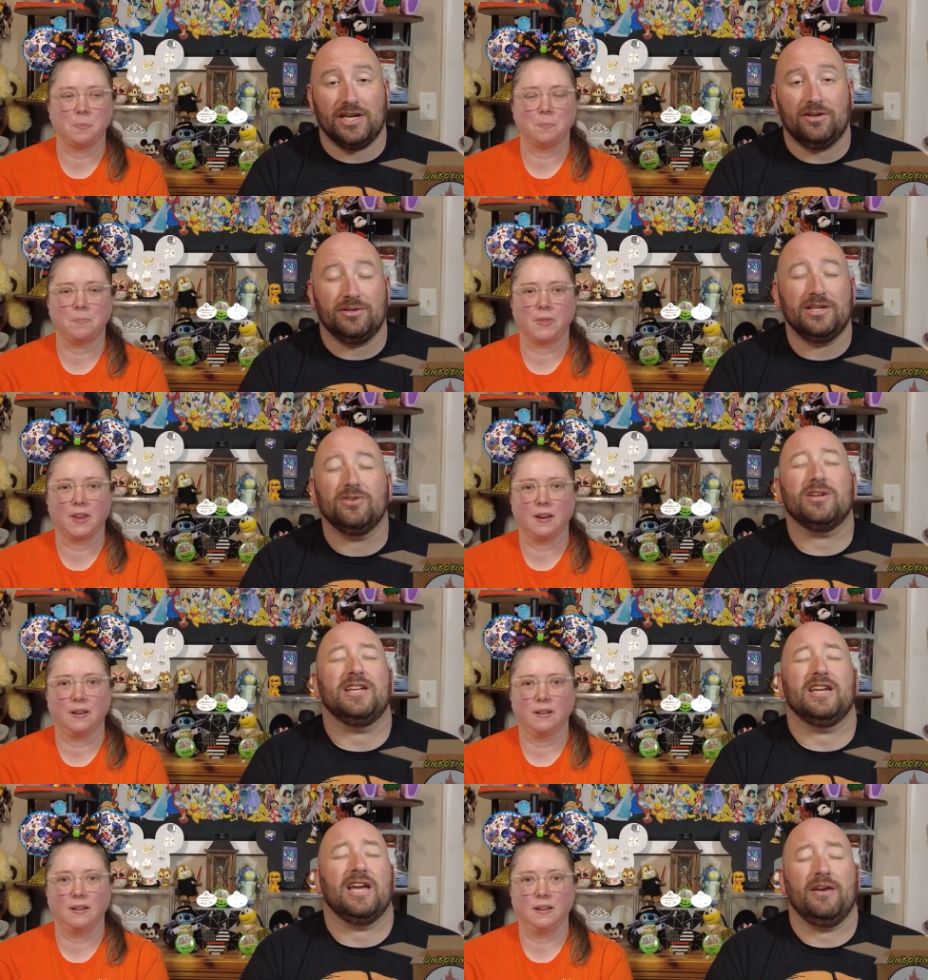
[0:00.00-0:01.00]
Speaker 1: channel, then you're
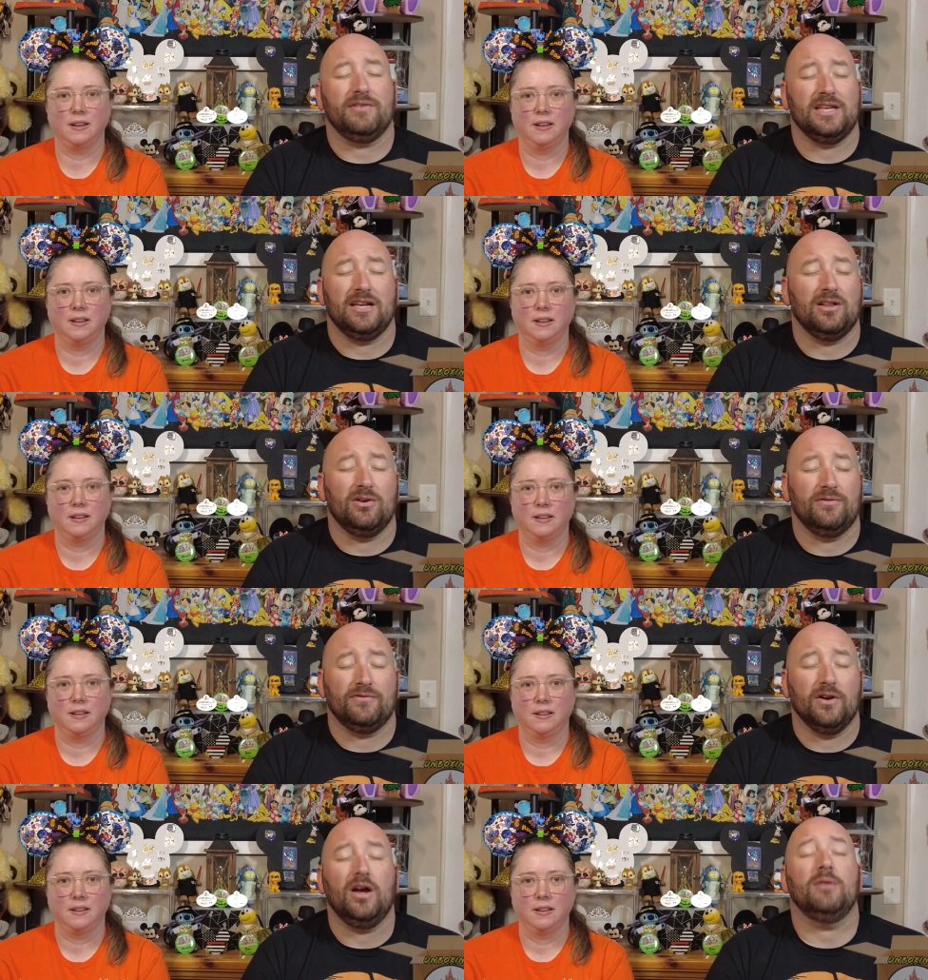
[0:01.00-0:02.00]
getting a heavenly hello
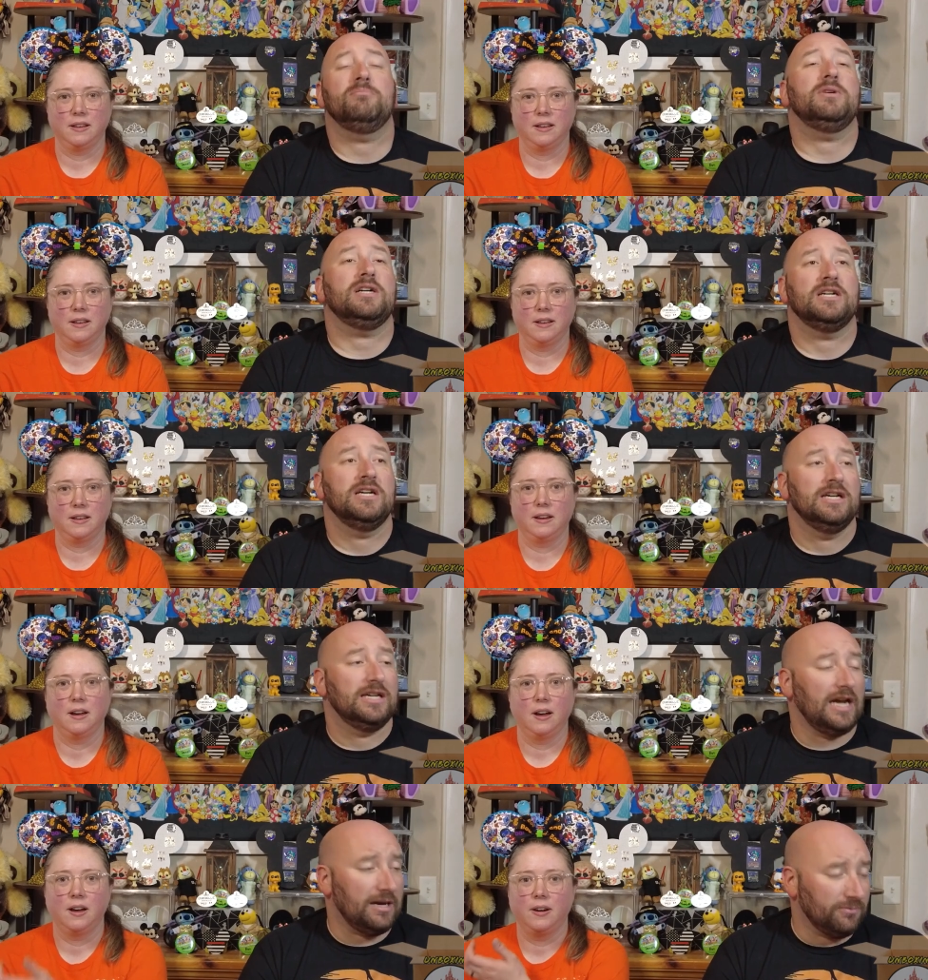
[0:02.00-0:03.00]
from
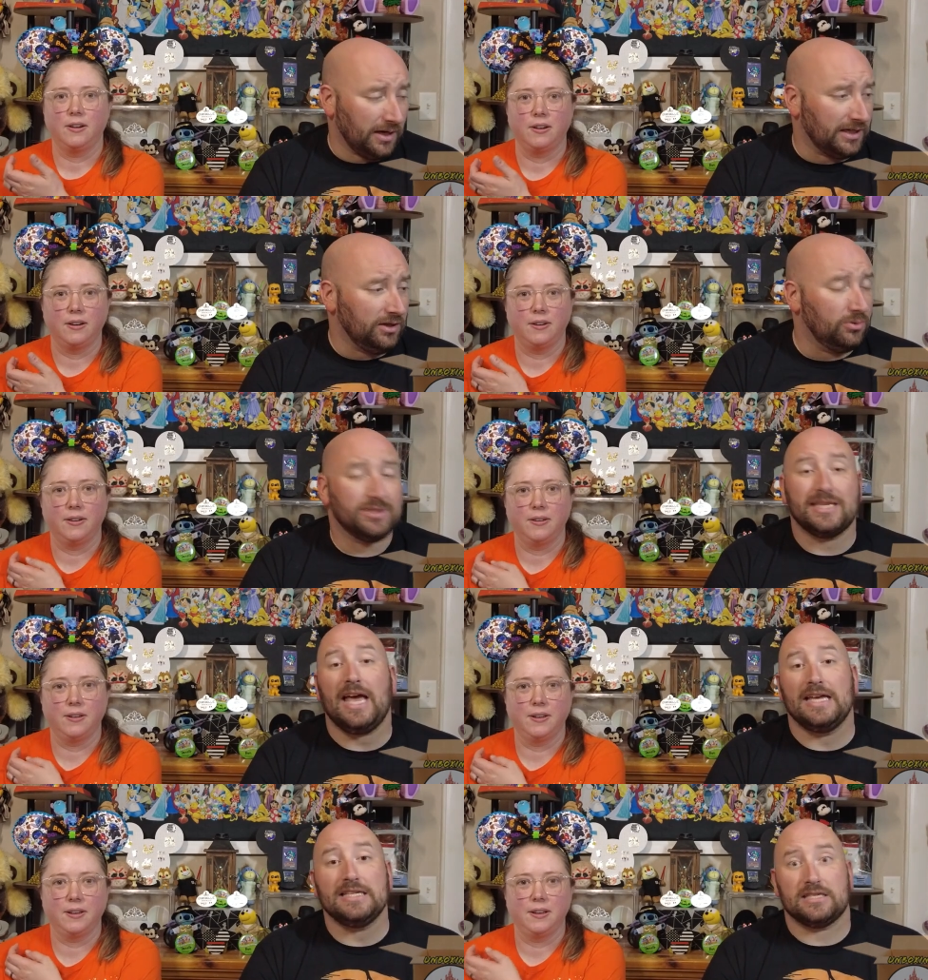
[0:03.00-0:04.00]
Rocky, who
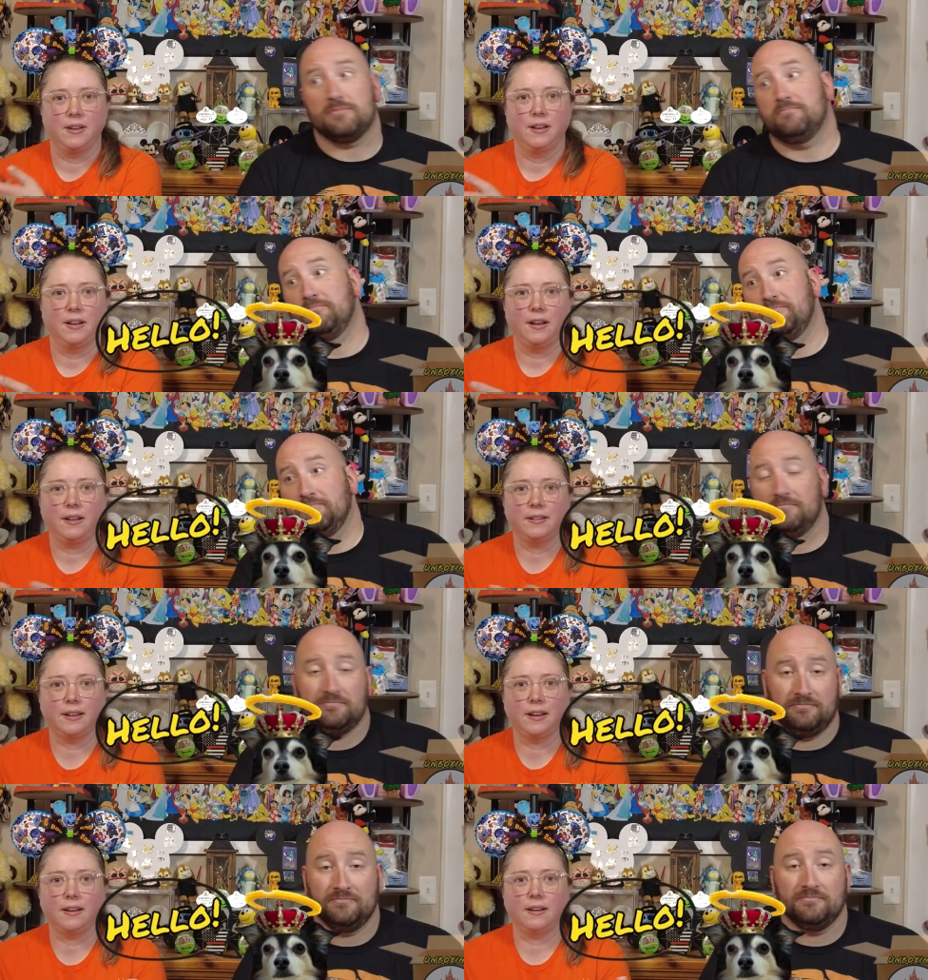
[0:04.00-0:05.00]
says...
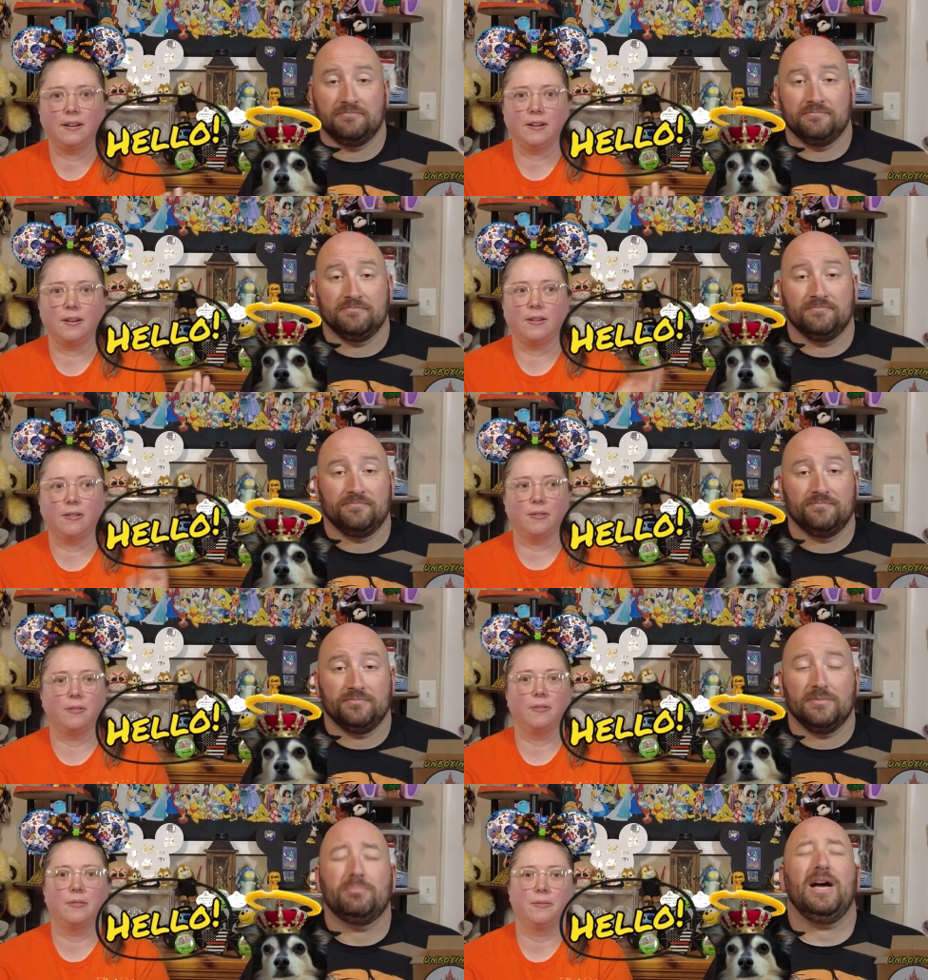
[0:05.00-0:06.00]
Speaker 2: Hello.
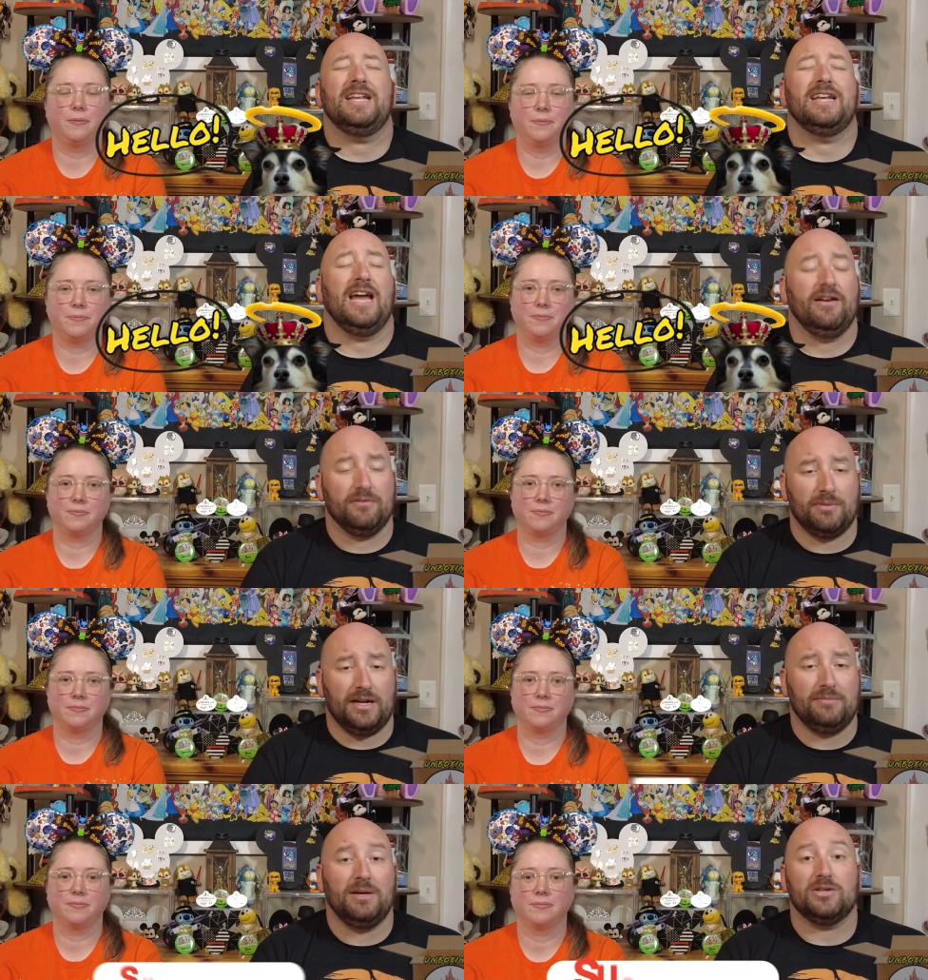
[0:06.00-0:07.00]
Speaker 1: But
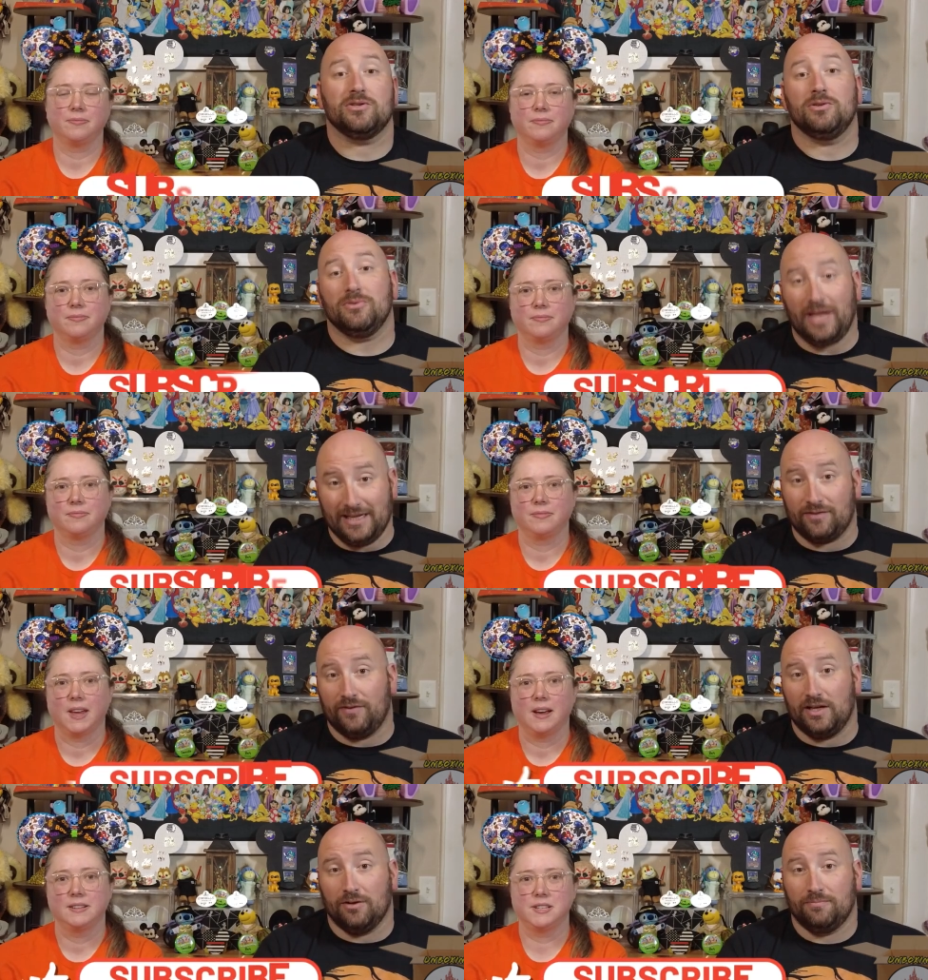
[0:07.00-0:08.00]
everybody, make sure you like the
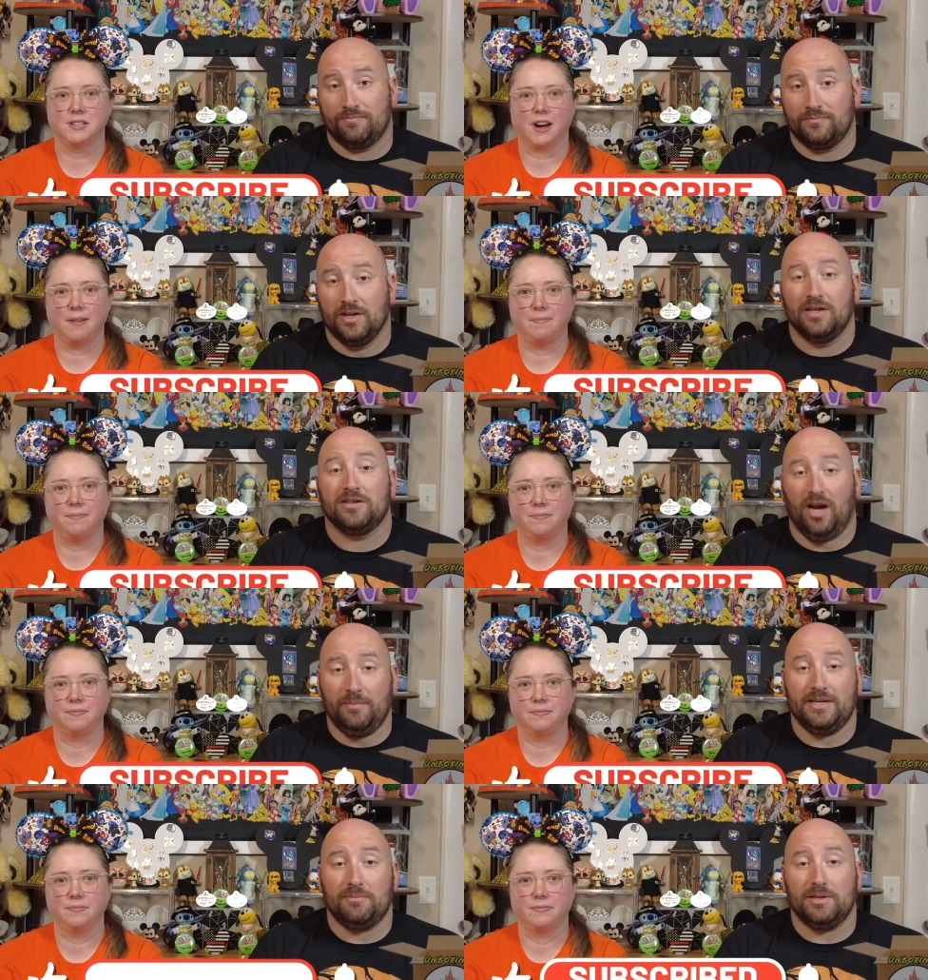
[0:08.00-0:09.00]
video. Subscribe.
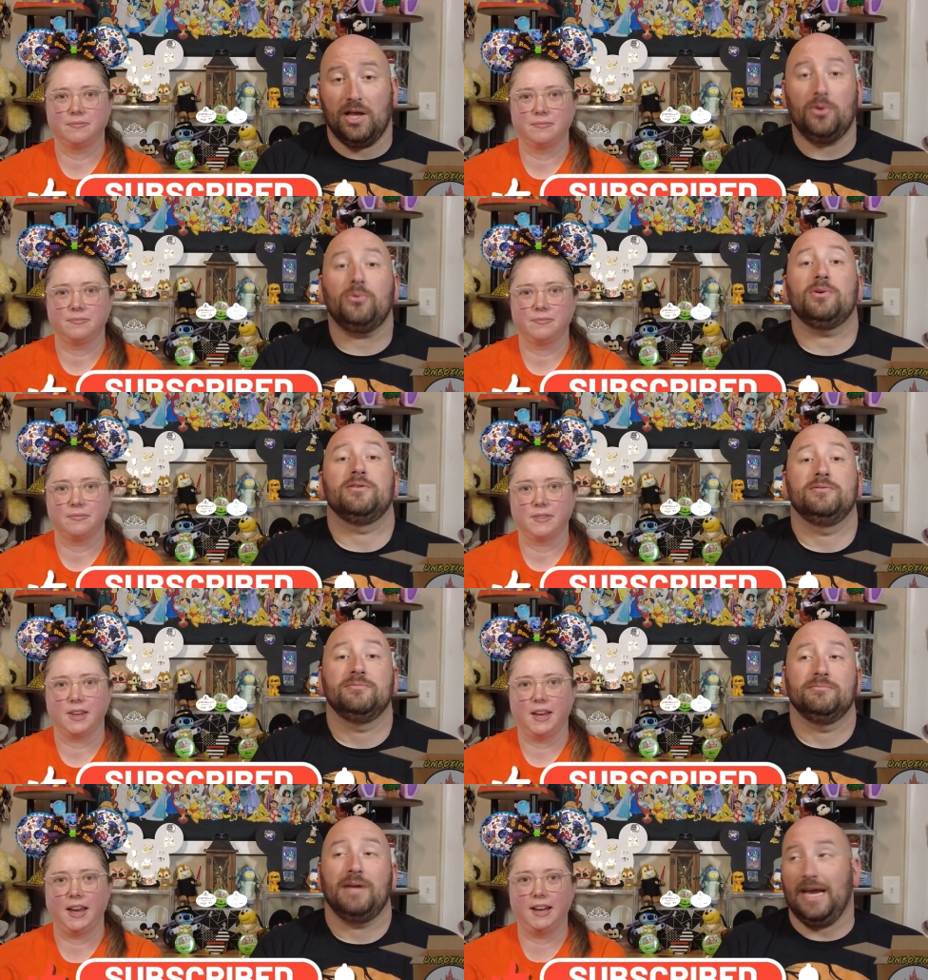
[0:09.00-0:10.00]
Comment down below.
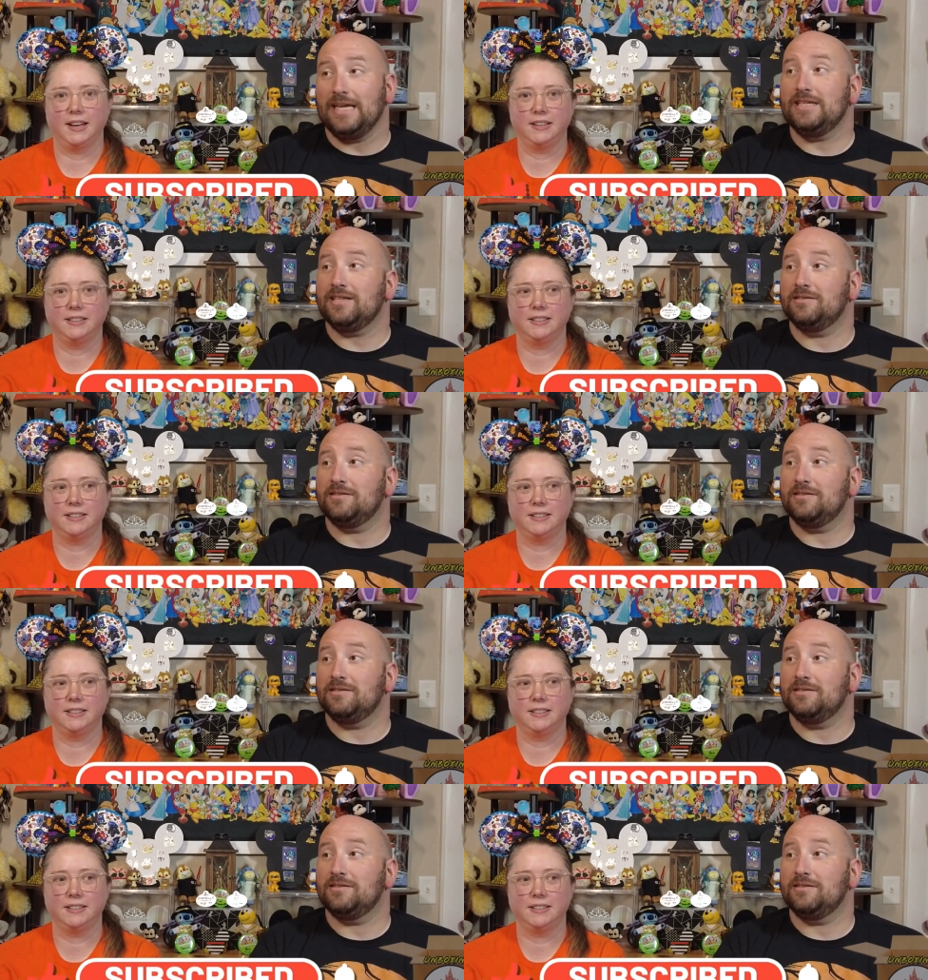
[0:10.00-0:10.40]
Speaker 2: and,